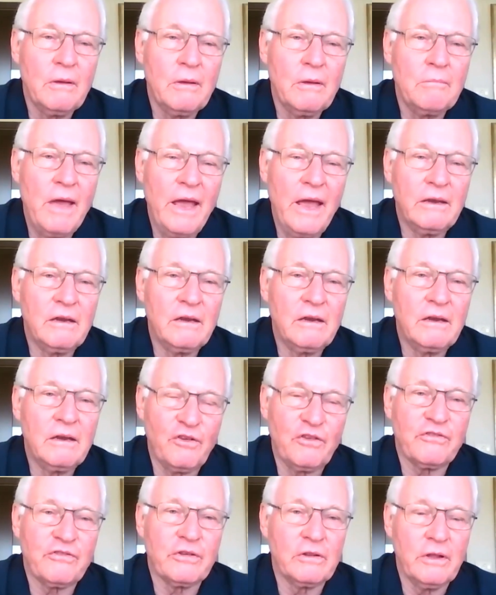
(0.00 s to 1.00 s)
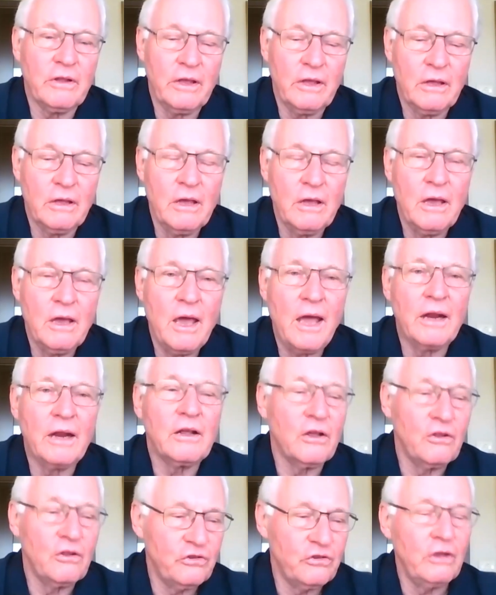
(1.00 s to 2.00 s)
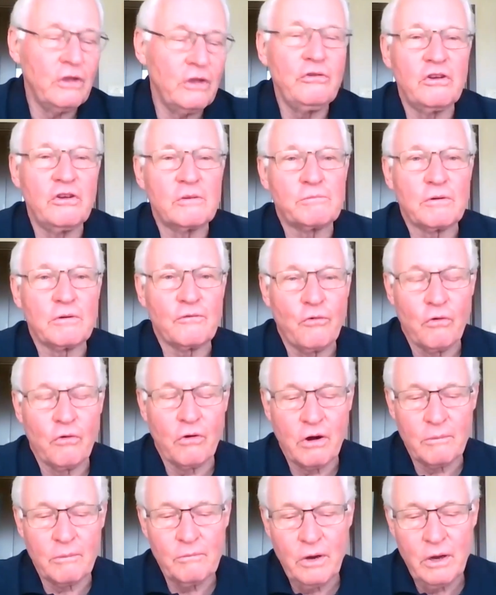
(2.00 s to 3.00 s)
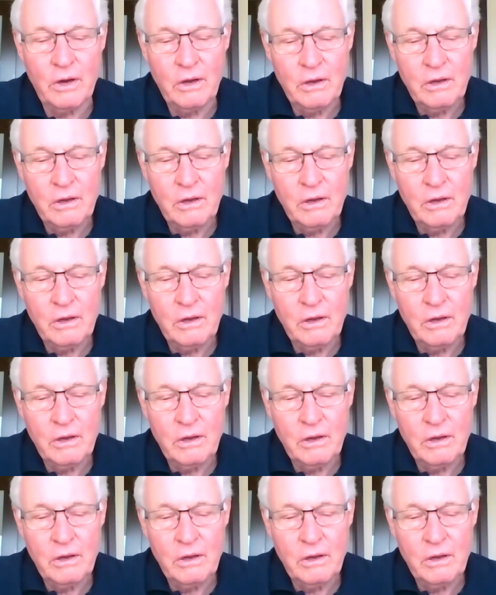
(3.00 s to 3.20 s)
magnificently and continue to perform